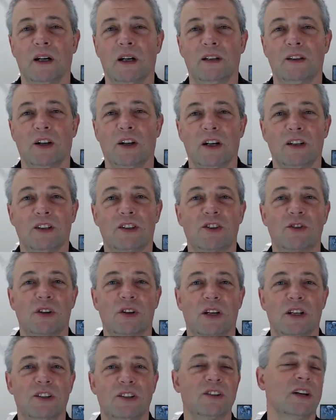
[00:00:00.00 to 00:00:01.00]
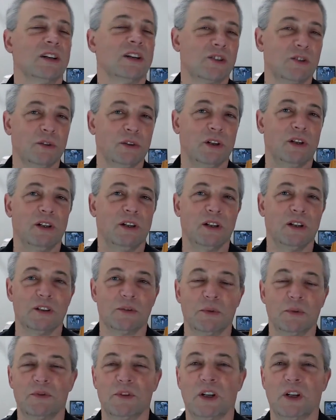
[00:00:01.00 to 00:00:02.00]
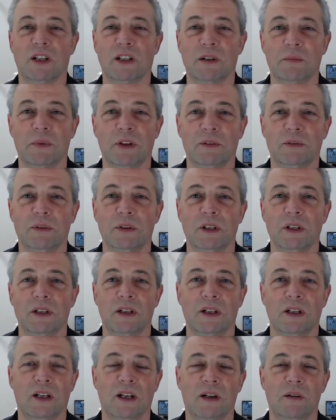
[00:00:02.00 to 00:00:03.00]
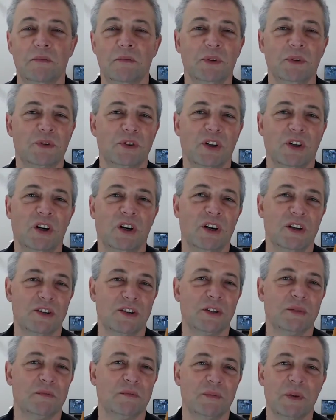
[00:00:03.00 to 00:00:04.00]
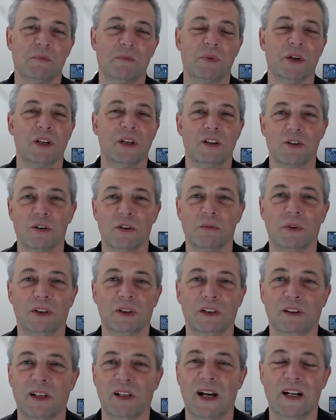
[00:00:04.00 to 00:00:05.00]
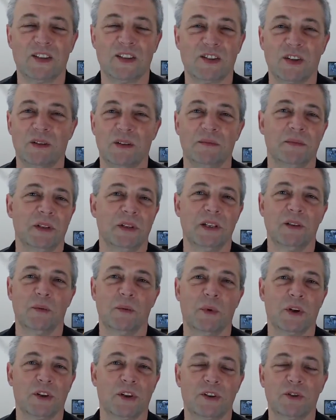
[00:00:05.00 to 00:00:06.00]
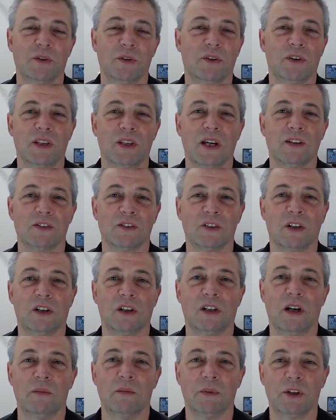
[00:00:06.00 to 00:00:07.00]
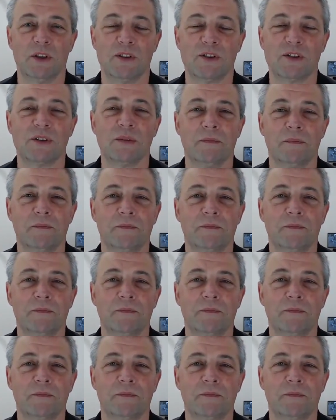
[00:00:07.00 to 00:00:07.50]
Dodge trucks, not so long, as we've talked about. Most cars, they're pretty durable. They'll last at 100,000 or 200,000 kilometers.